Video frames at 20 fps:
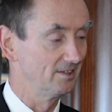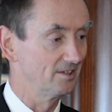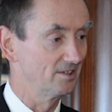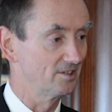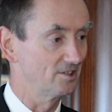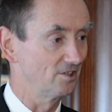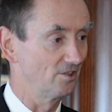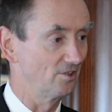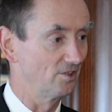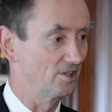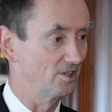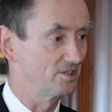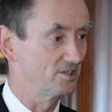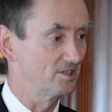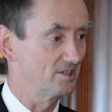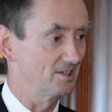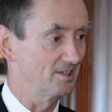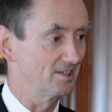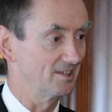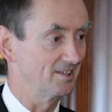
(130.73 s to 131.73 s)
so
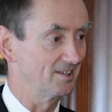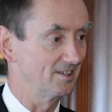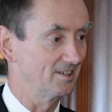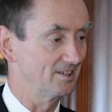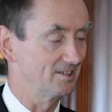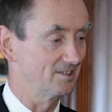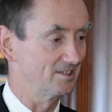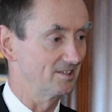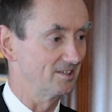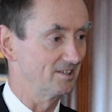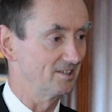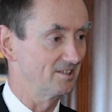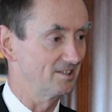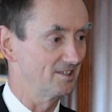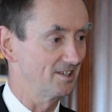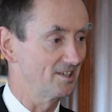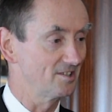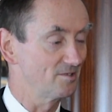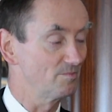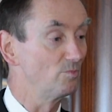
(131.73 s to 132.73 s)
that it
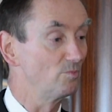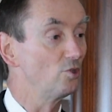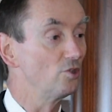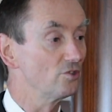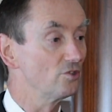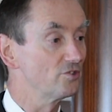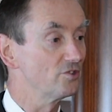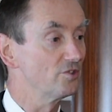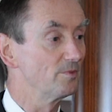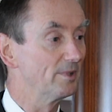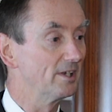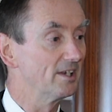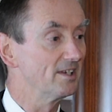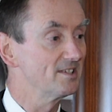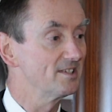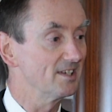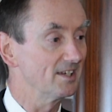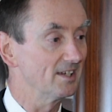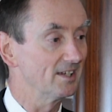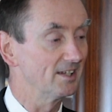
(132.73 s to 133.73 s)
has more
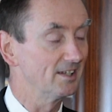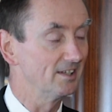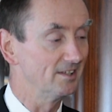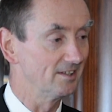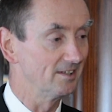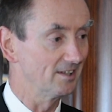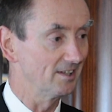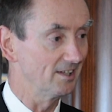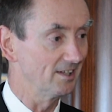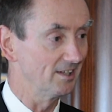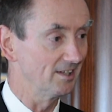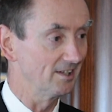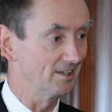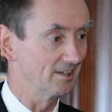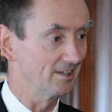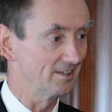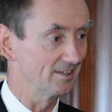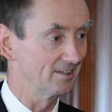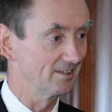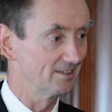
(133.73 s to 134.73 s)
stability in
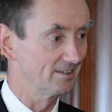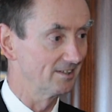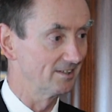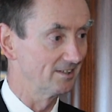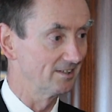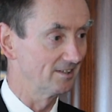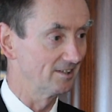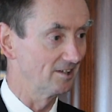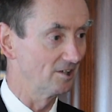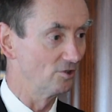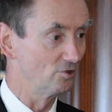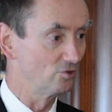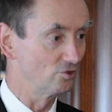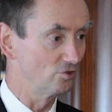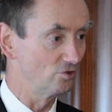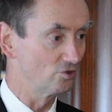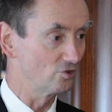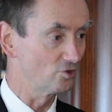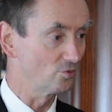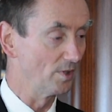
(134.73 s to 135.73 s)
the
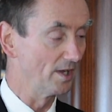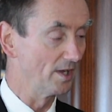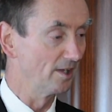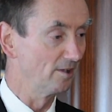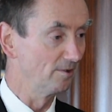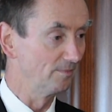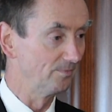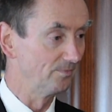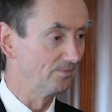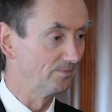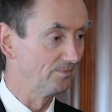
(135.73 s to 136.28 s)
ocean swell.